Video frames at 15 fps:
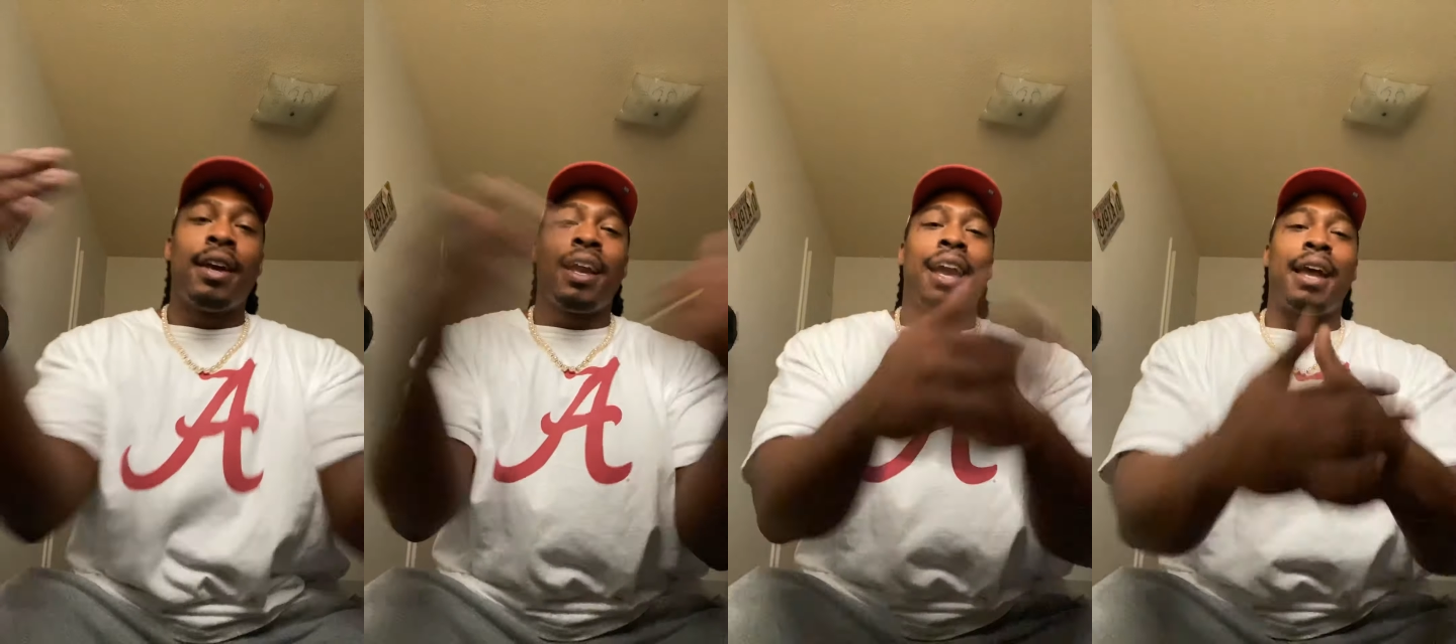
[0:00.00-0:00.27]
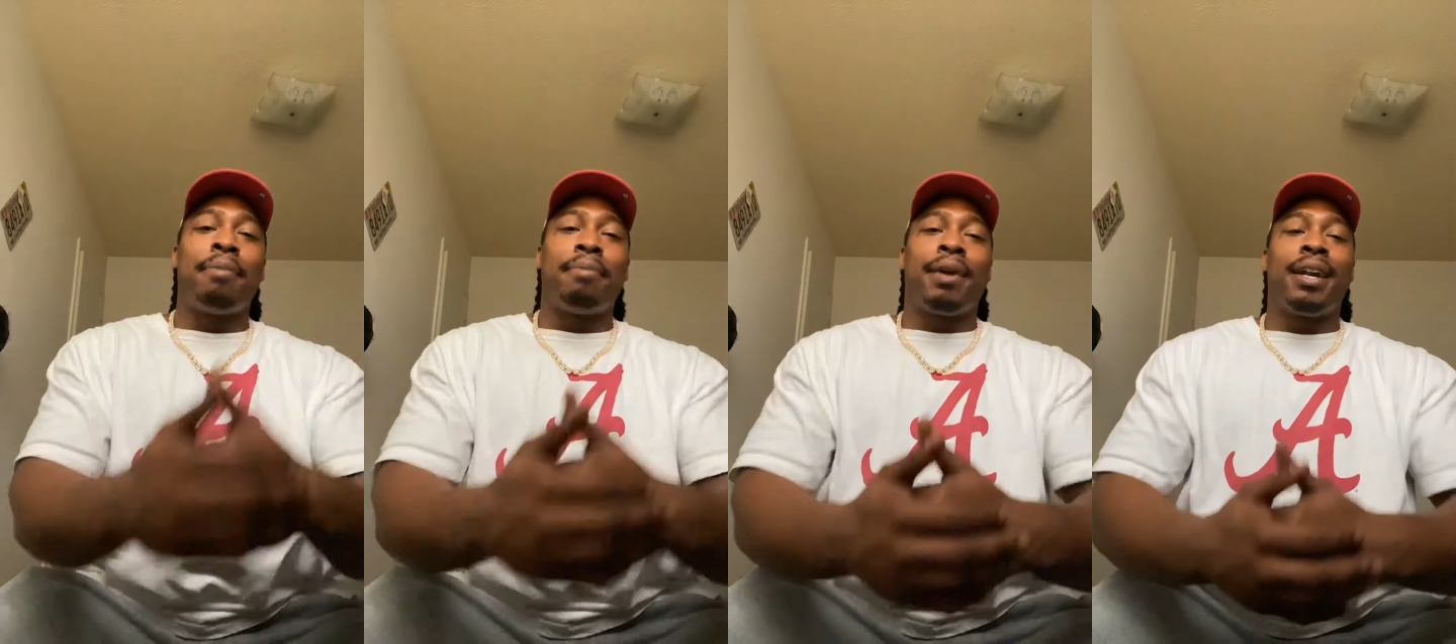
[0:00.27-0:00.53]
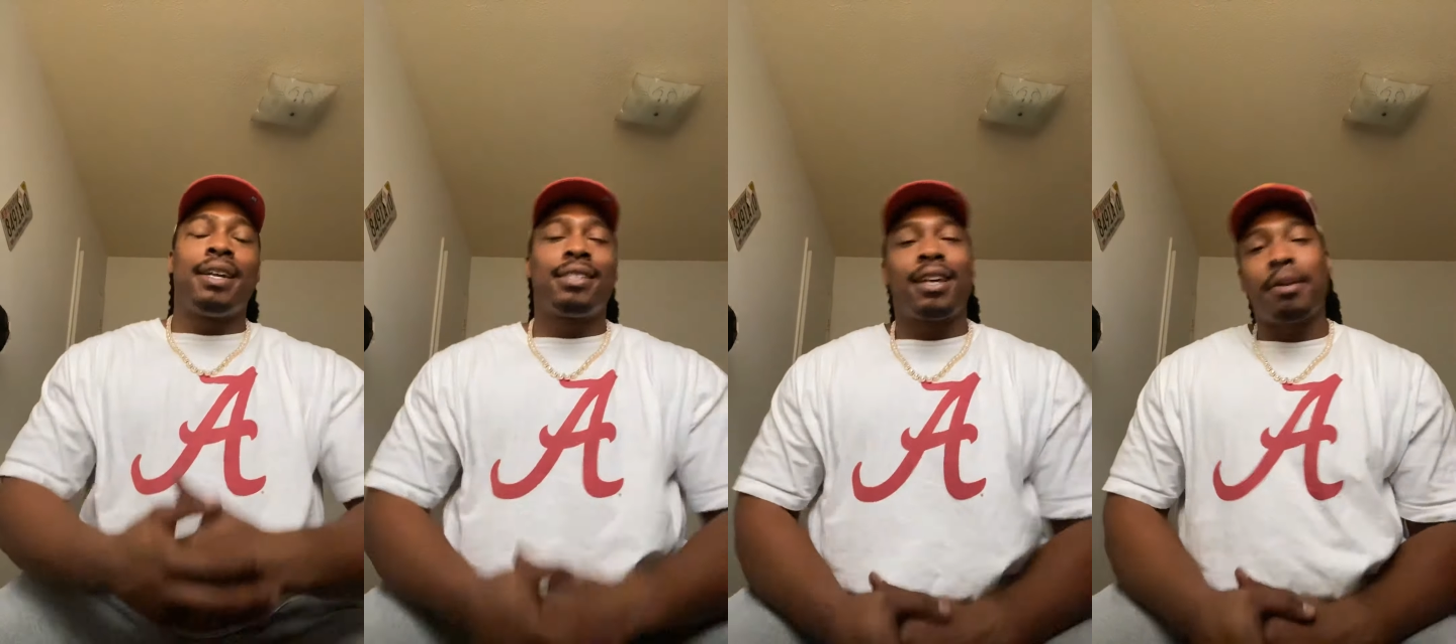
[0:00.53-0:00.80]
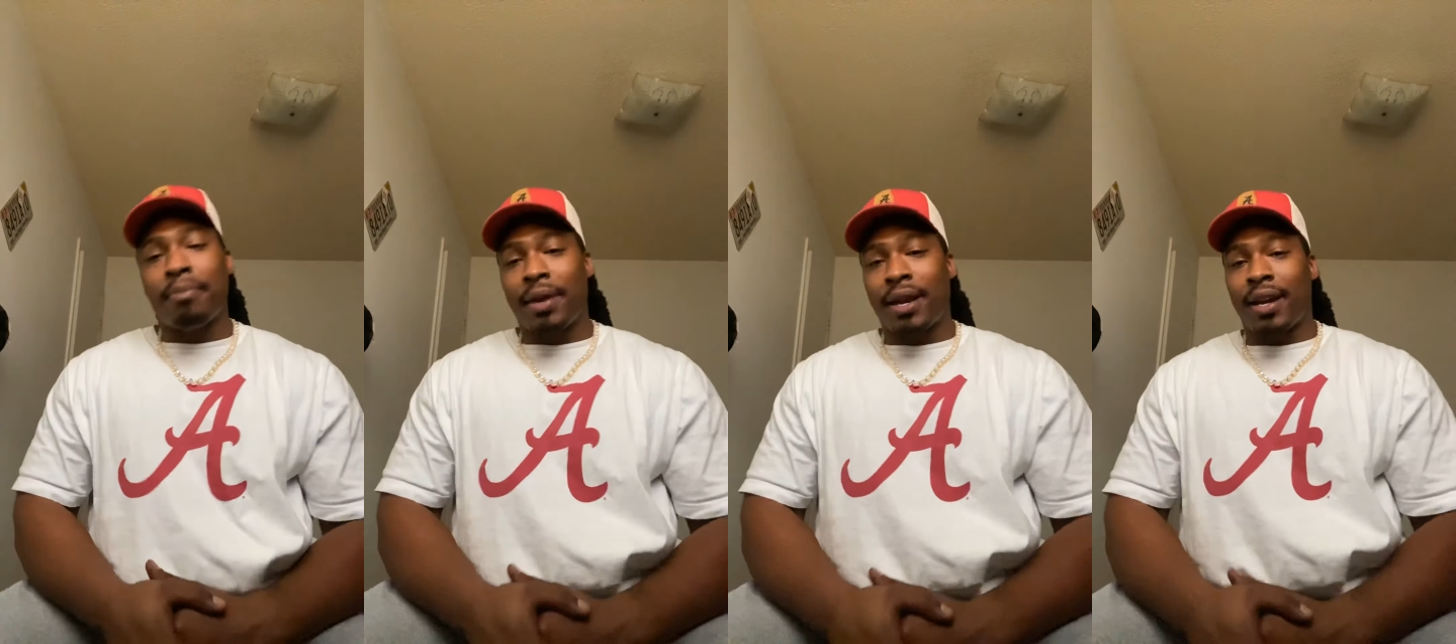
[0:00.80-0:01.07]
Hey man,
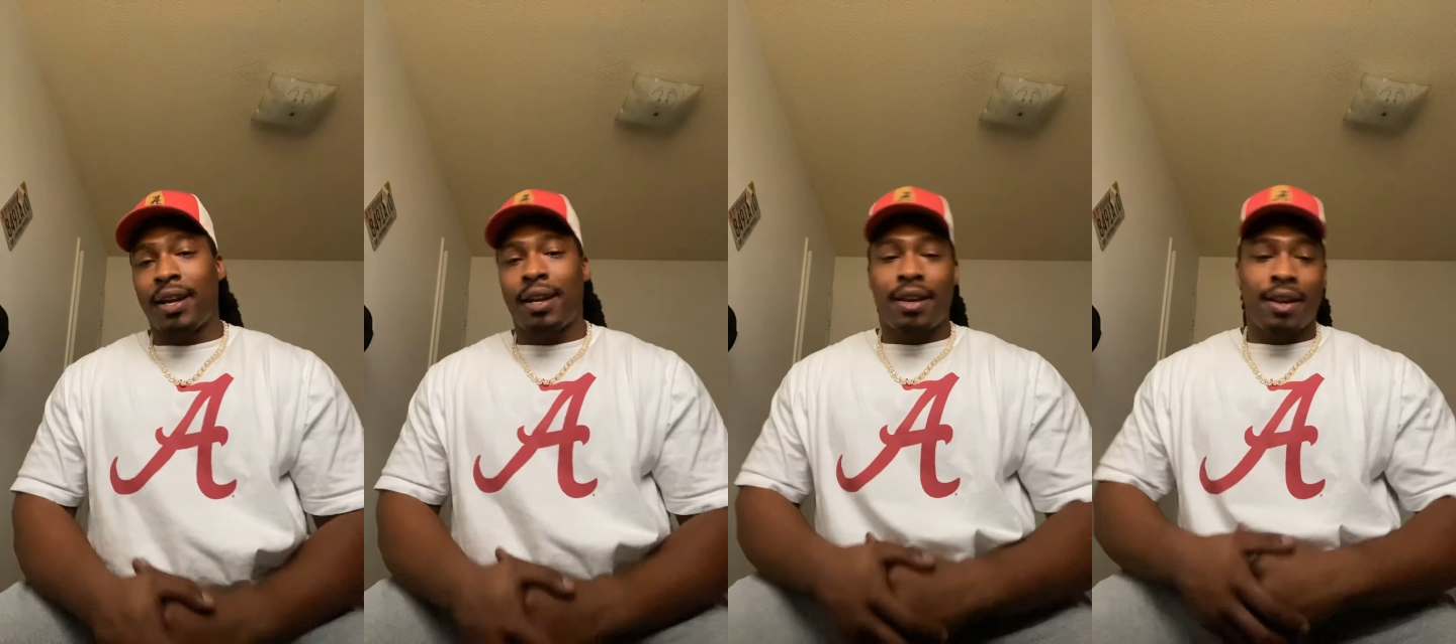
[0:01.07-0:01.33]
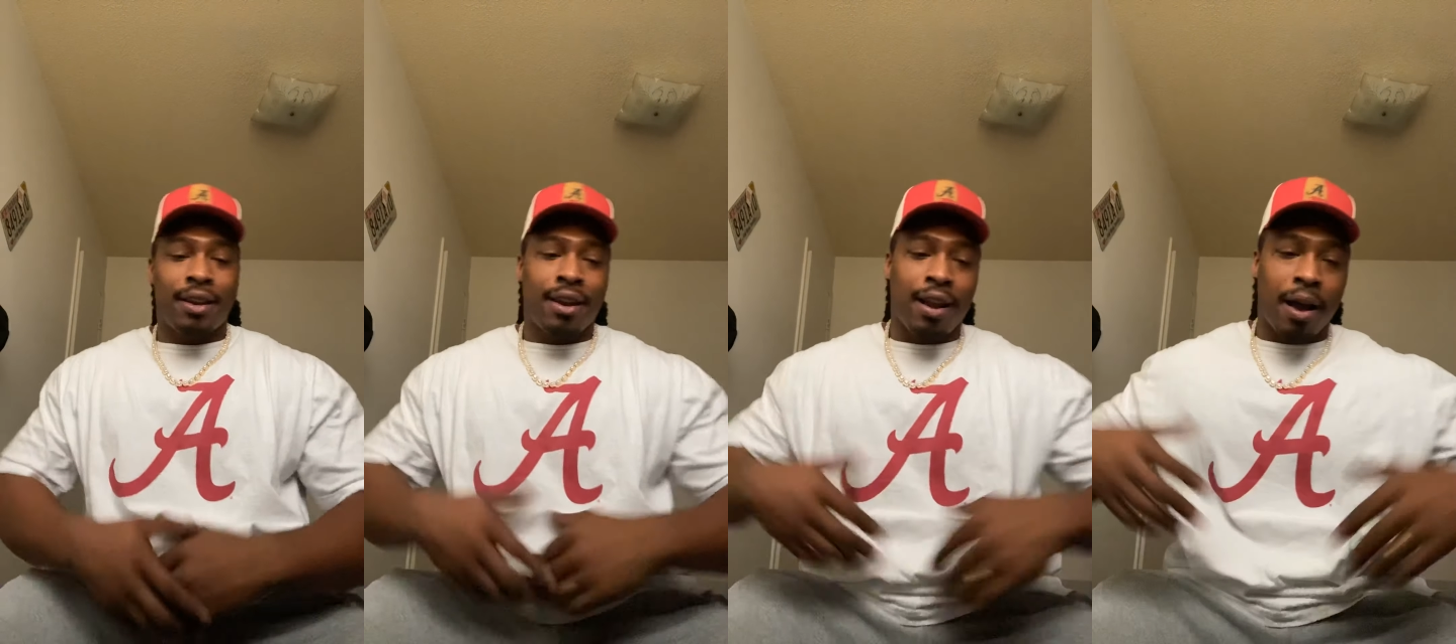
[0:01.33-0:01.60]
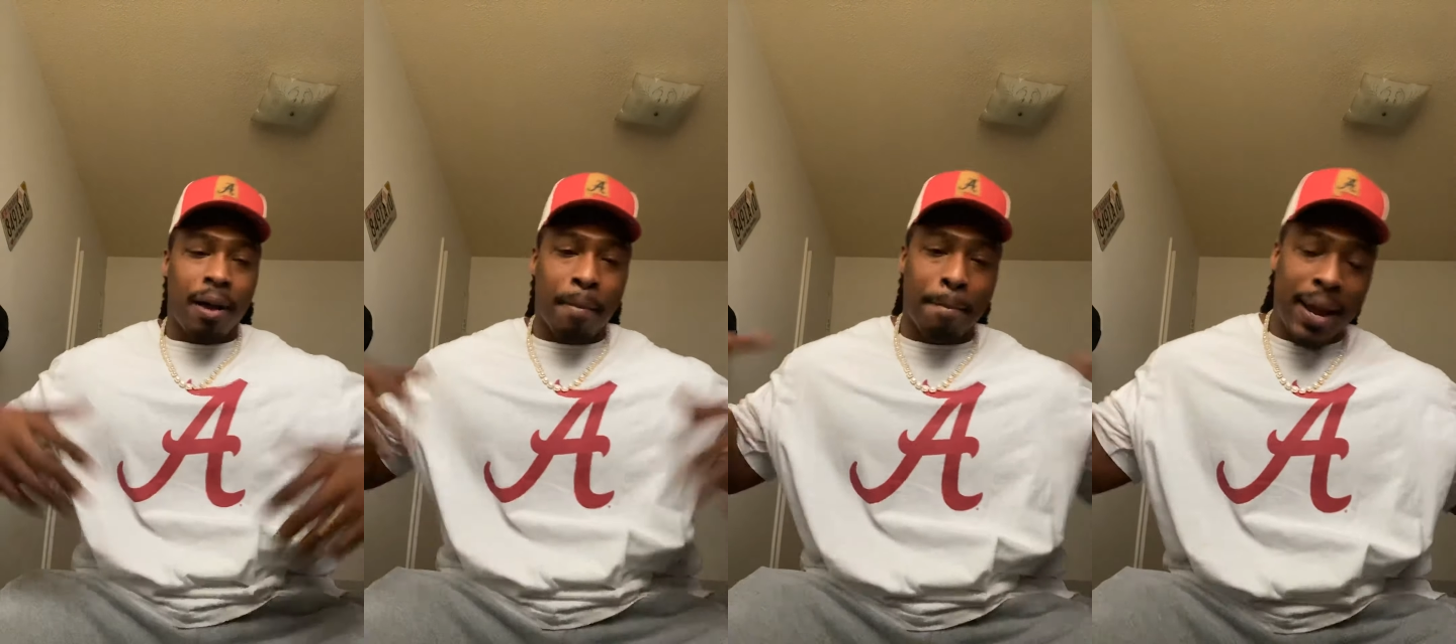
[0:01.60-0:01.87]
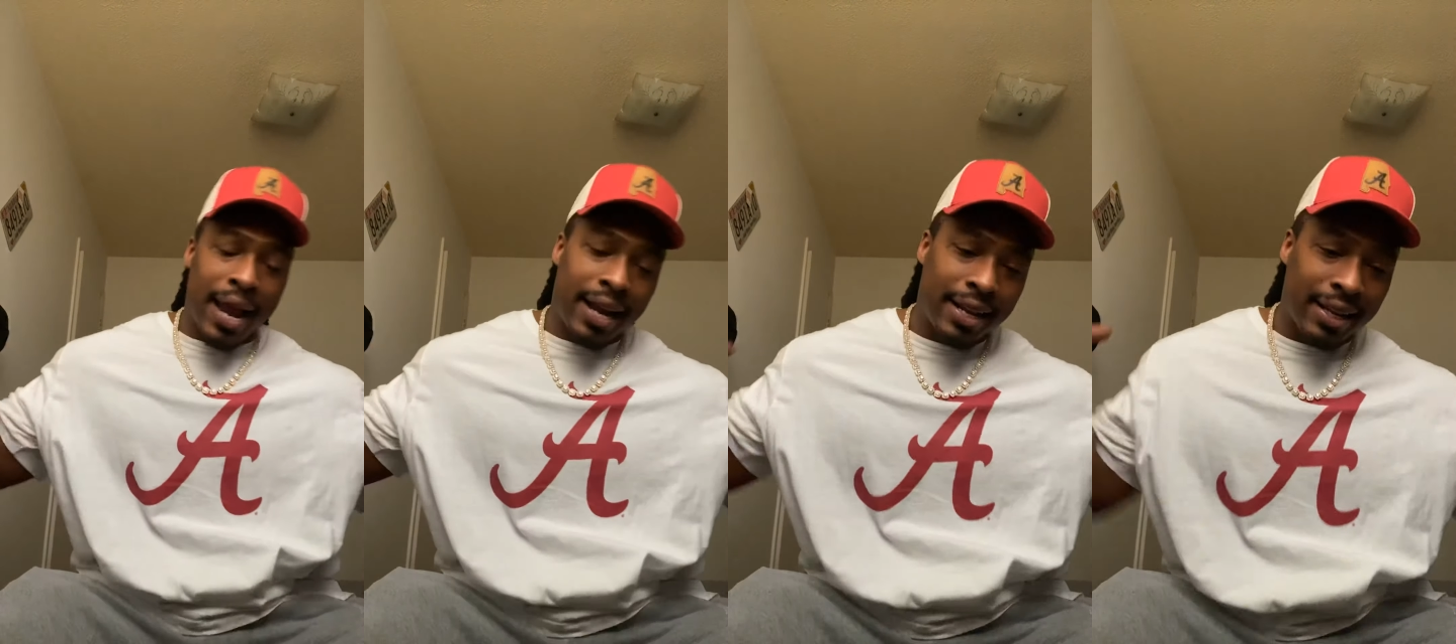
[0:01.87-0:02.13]
say man, I'm
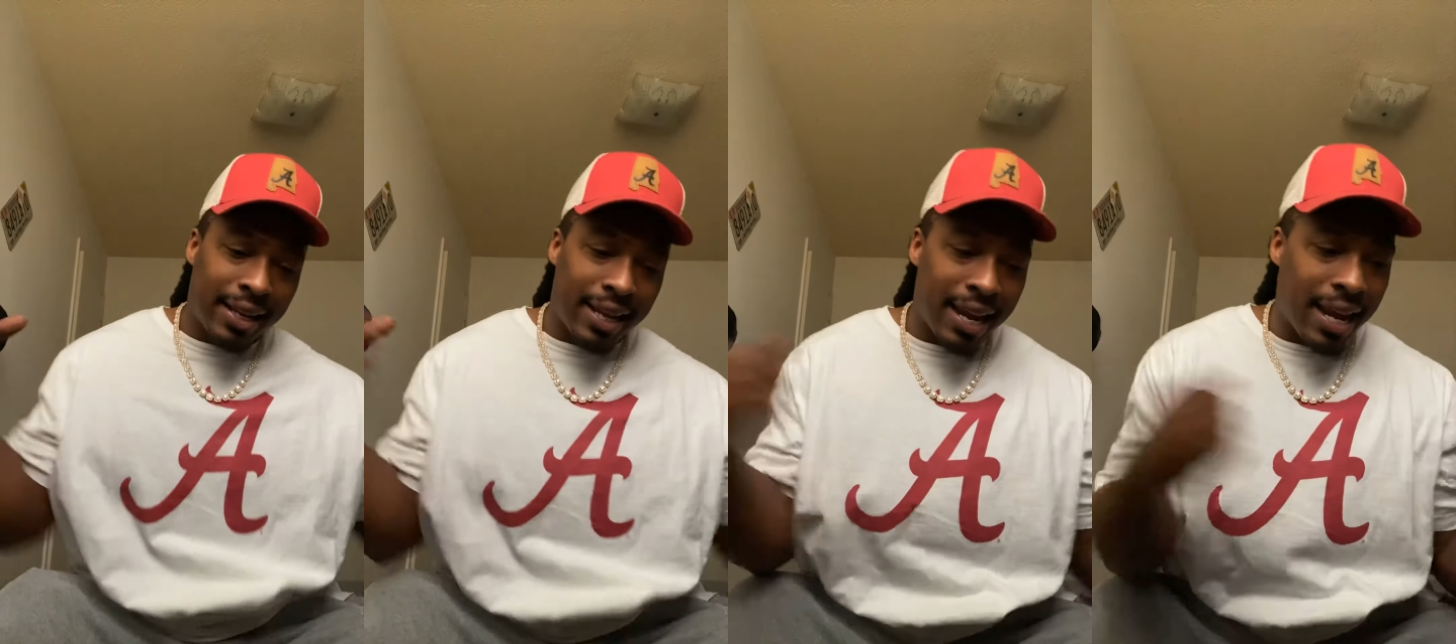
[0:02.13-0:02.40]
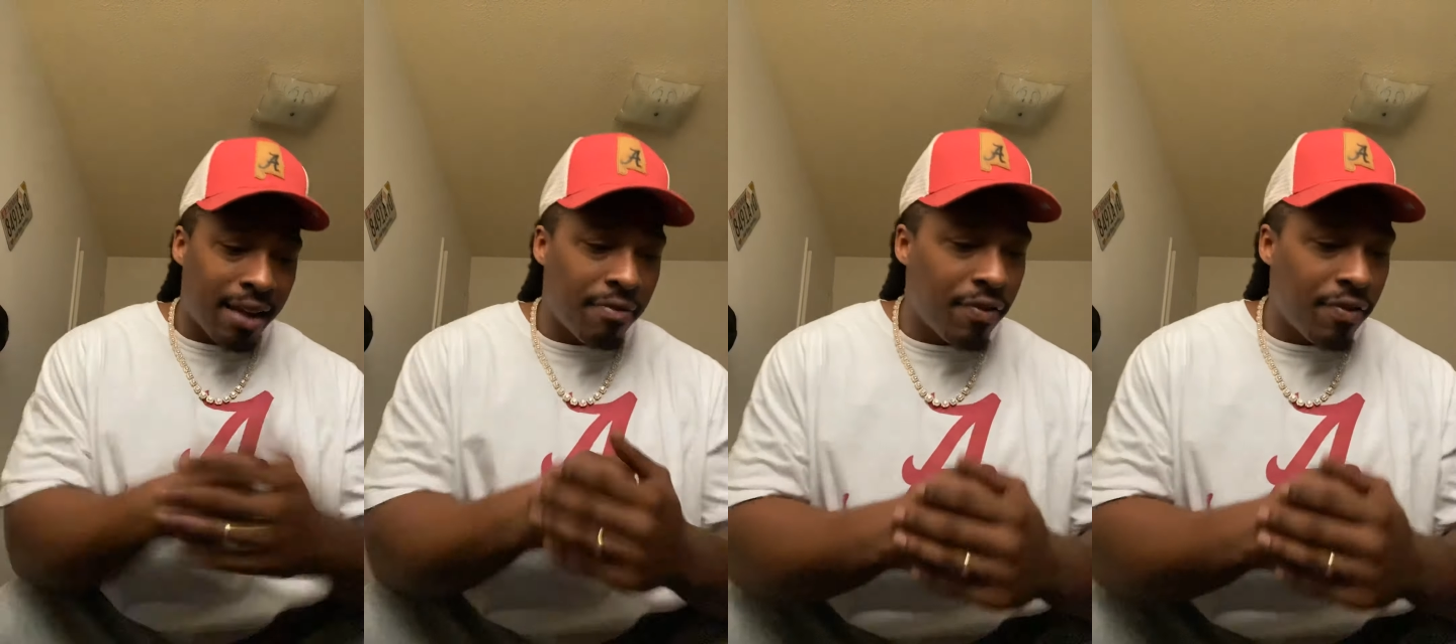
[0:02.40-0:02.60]
back again,